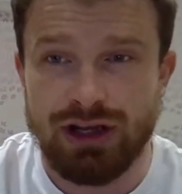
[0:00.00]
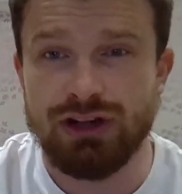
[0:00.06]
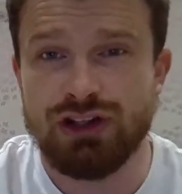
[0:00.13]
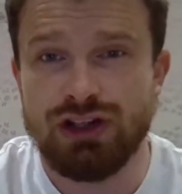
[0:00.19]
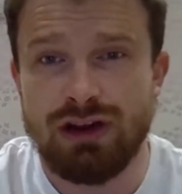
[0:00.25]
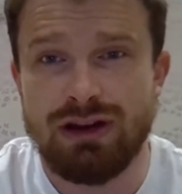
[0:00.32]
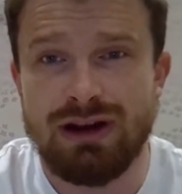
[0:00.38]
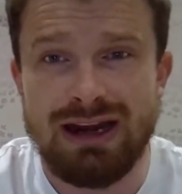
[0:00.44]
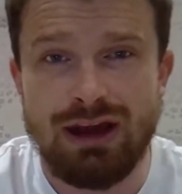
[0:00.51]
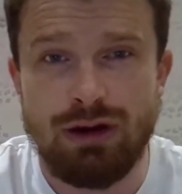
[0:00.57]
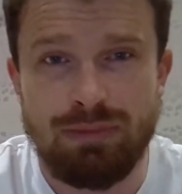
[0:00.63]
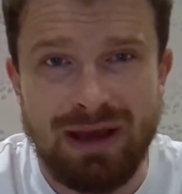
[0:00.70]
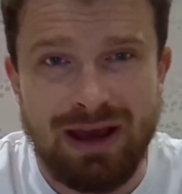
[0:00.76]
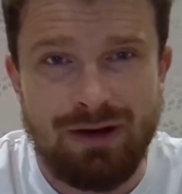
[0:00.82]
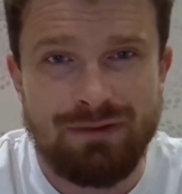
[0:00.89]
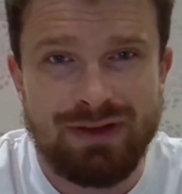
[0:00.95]
I'm going to show you a
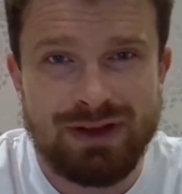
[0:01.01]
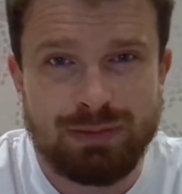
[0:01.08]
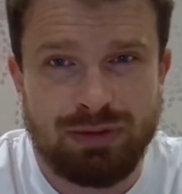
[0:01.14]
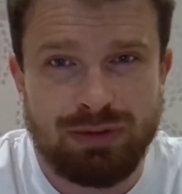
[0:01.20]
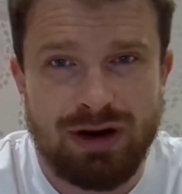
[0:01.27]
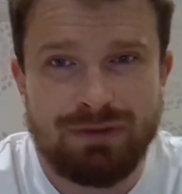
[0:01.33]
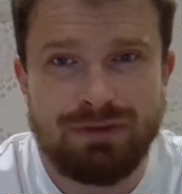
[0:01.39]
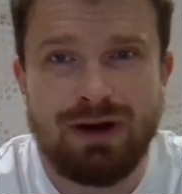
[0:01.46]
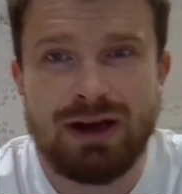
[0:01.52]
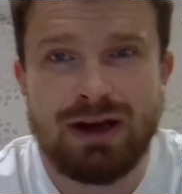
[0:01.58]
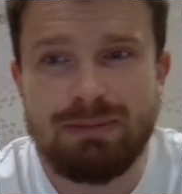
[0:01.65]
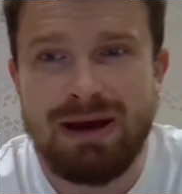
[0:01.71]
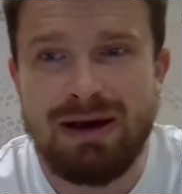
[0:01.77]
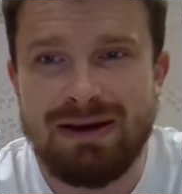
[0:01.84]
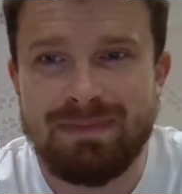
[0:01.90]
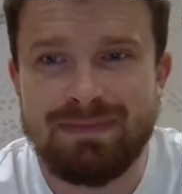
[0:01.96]
little bit of this
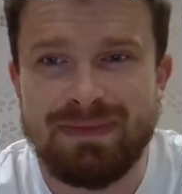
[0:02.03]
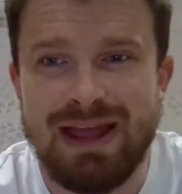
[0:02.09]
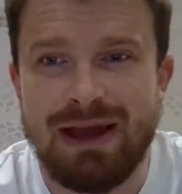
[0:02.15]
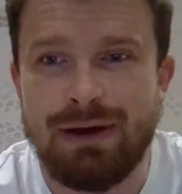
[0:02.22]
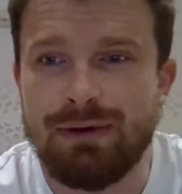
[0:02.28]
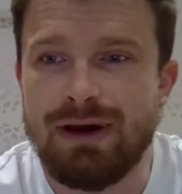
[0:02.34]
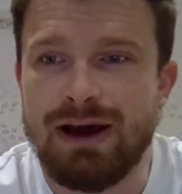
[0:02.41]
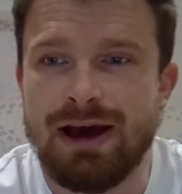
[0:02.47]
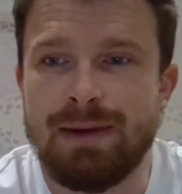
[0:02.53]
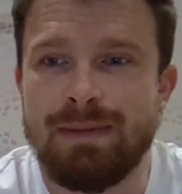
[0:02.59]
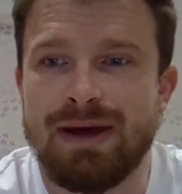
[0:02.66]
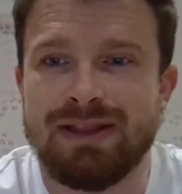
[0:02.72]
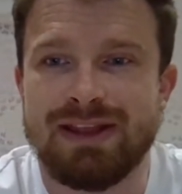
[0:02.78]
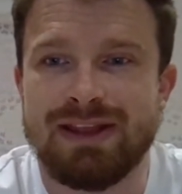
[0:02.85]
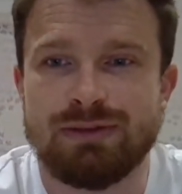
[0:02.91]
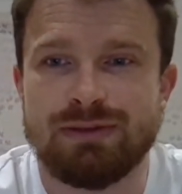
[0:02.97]
profile about him now,
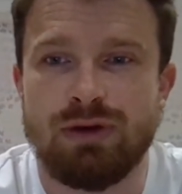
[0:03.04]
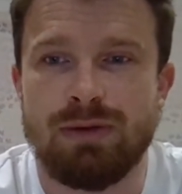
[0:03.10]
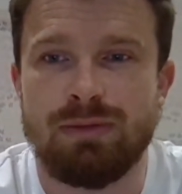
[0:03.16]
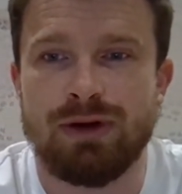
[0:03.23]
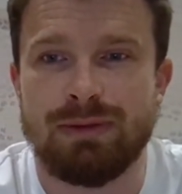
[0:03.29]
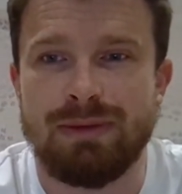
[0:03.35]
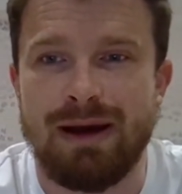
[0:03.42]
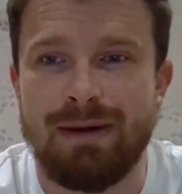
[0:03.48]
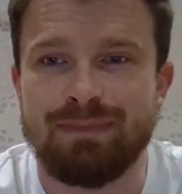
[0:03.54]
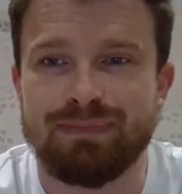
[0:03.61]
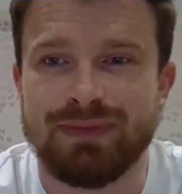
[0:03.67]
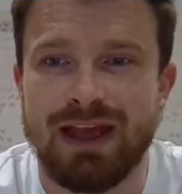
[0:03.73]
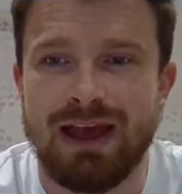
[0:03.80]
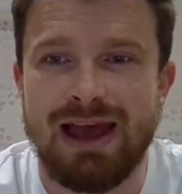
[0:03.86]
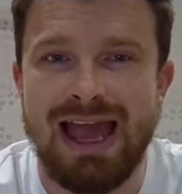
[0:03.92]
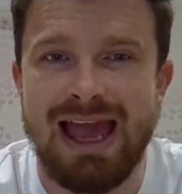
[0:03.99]
and this is what I'm on about.
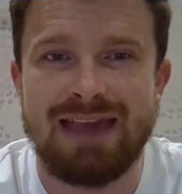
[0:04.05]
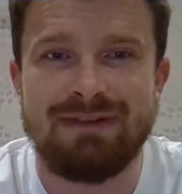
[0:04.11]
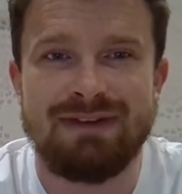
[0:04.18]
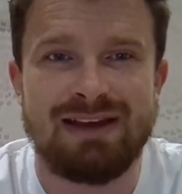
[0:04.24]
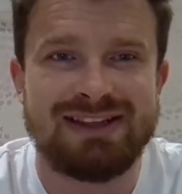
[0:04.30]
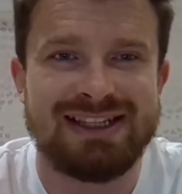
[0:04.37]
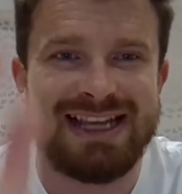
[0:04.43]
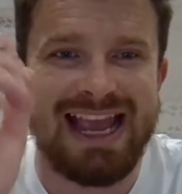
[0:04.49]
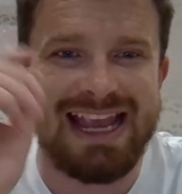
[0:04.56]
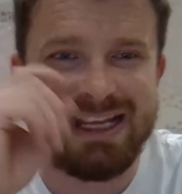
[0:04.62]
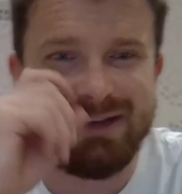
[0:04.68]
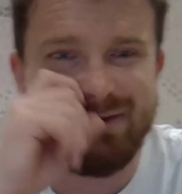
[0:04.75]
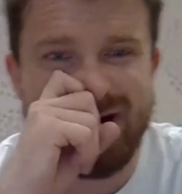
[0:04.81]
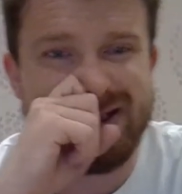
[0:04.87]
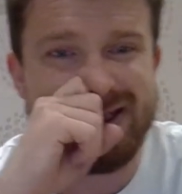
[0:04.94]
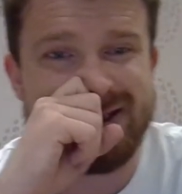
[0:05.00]

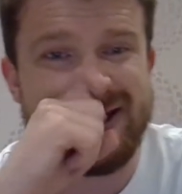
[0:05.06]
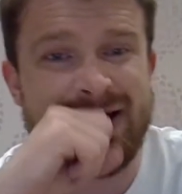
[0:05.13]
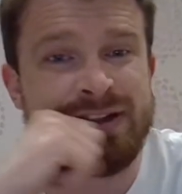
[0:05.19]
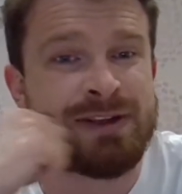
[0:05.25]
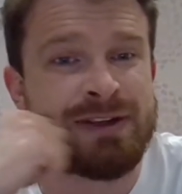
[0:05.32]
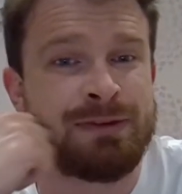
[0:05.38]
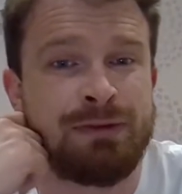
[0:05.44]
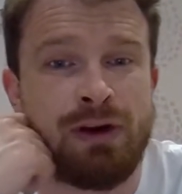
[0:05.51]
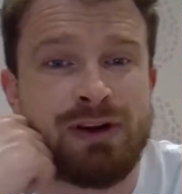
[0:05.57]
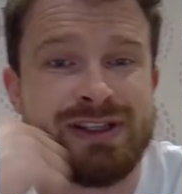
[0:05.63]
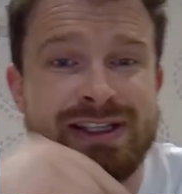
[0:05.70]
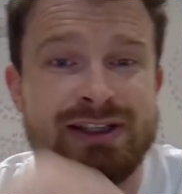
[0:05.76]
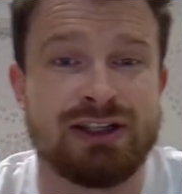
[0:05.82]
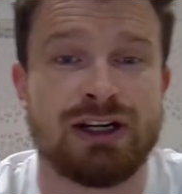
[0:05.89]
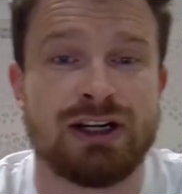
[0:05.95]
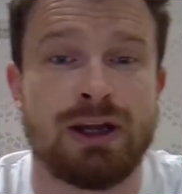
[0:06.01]
AVFC85 says, Chelsea and
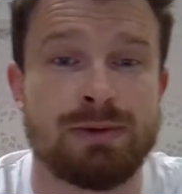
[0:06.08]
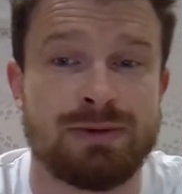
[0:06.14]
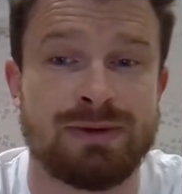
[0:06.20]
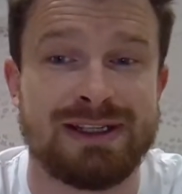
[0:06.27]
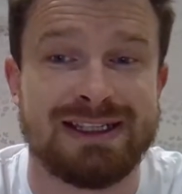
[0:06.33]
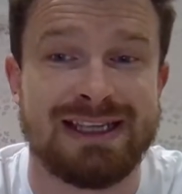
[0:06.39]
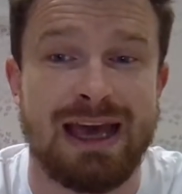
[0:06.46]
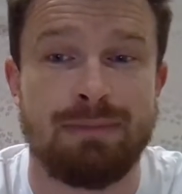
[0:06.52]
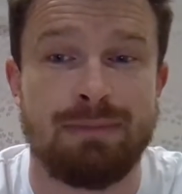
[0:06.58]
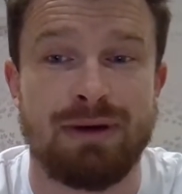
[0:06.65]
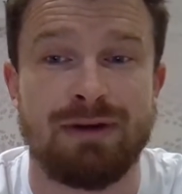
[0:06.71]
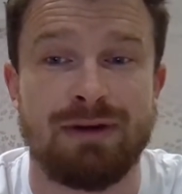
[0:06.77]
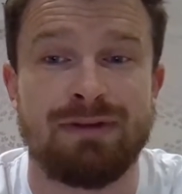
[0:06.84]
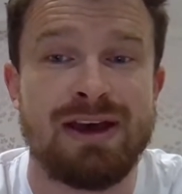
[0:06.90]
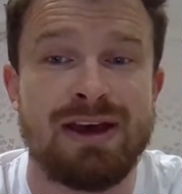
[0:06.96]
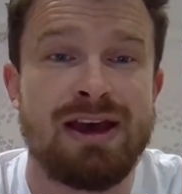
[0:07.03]
Forest, these are clubs we need to get
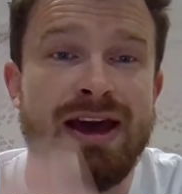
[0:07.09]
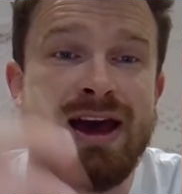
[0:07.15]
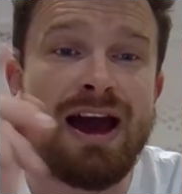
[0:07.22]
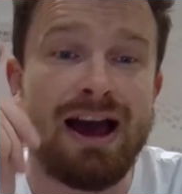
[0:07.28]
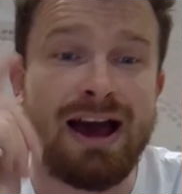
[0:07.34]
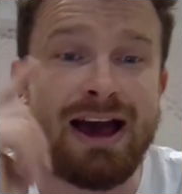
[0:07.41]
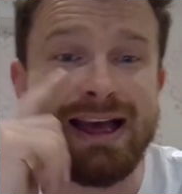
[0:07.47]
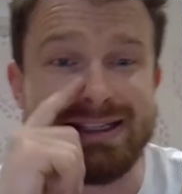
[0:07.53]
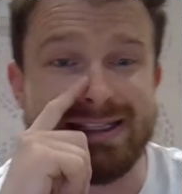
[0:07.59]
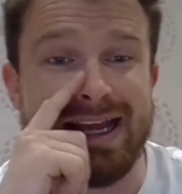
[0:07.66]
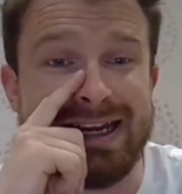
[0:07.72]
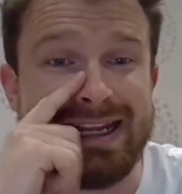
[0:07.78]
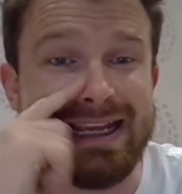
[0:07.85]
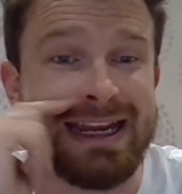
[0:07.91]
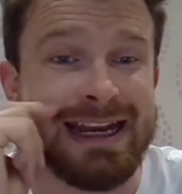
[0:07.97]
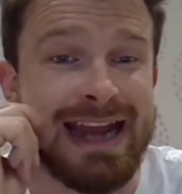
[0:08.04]
above.
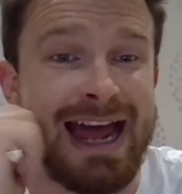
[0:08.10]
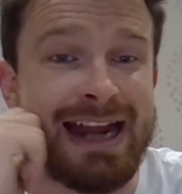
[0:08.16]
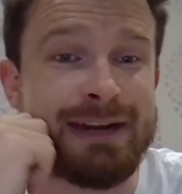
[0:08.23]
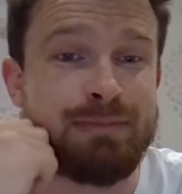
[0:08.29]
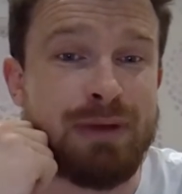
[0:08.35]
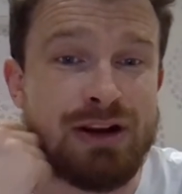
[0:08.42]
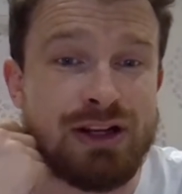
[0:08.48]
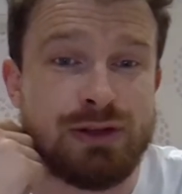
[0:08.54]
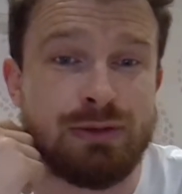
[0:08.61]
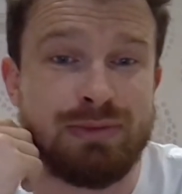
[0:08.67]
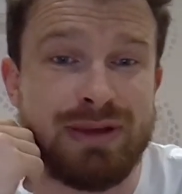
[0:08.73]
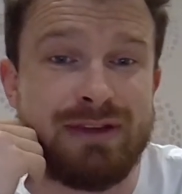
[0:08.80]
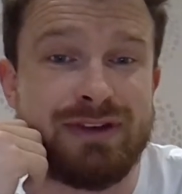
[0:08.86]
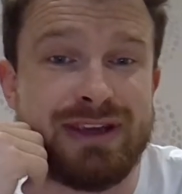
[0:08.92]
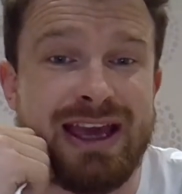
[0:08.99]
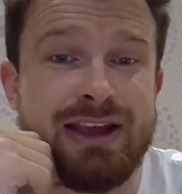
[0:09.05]
Exactly. An added bonus
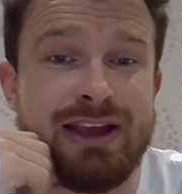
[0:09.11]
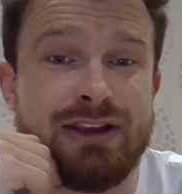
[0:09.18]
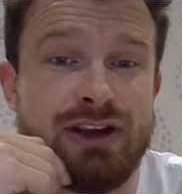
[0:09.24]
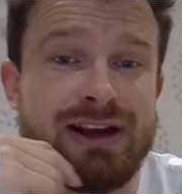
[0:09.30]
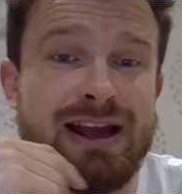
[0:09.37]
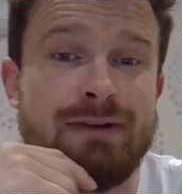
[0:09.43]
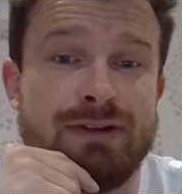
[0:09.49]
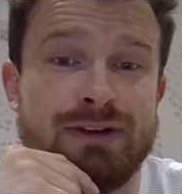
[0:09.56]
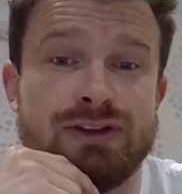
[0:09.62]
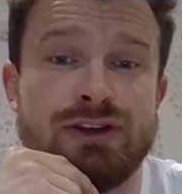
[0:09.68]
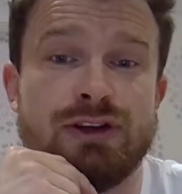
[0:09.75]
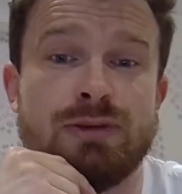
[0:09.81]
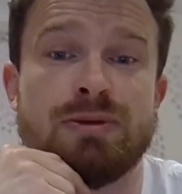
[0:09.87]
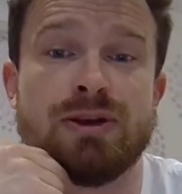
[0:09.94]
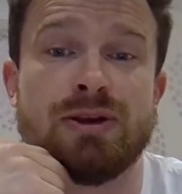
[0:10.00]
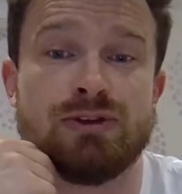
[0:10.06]
would be if you get a young African
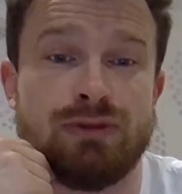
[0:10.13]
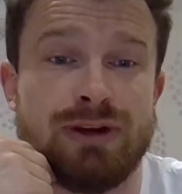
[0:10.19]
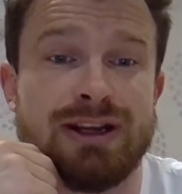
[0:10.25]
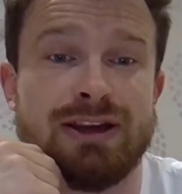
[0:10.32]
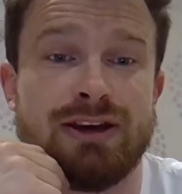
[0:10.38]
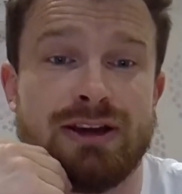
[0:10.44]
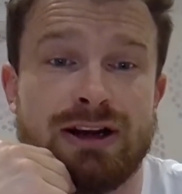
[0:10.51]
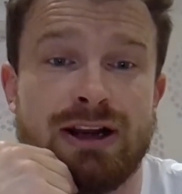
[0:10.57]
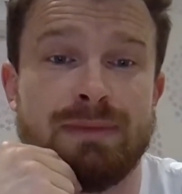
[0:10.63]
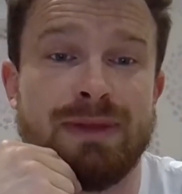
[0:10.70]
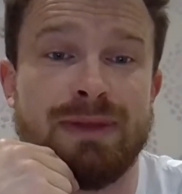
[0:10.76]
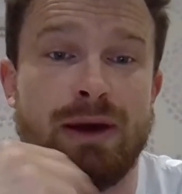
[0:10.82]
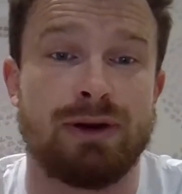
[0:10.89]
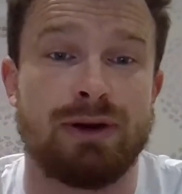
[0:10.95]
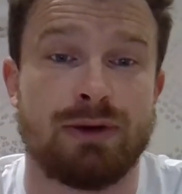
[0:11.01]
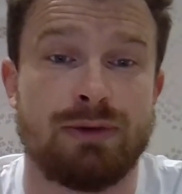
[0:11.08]
dude who becomes really good at the
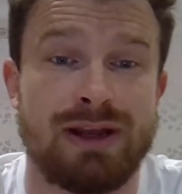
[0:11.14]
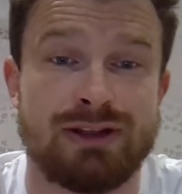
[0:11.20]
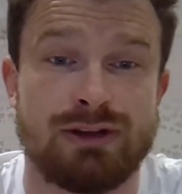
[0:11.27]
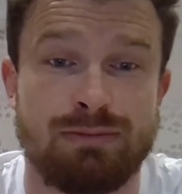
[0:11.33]
club, that would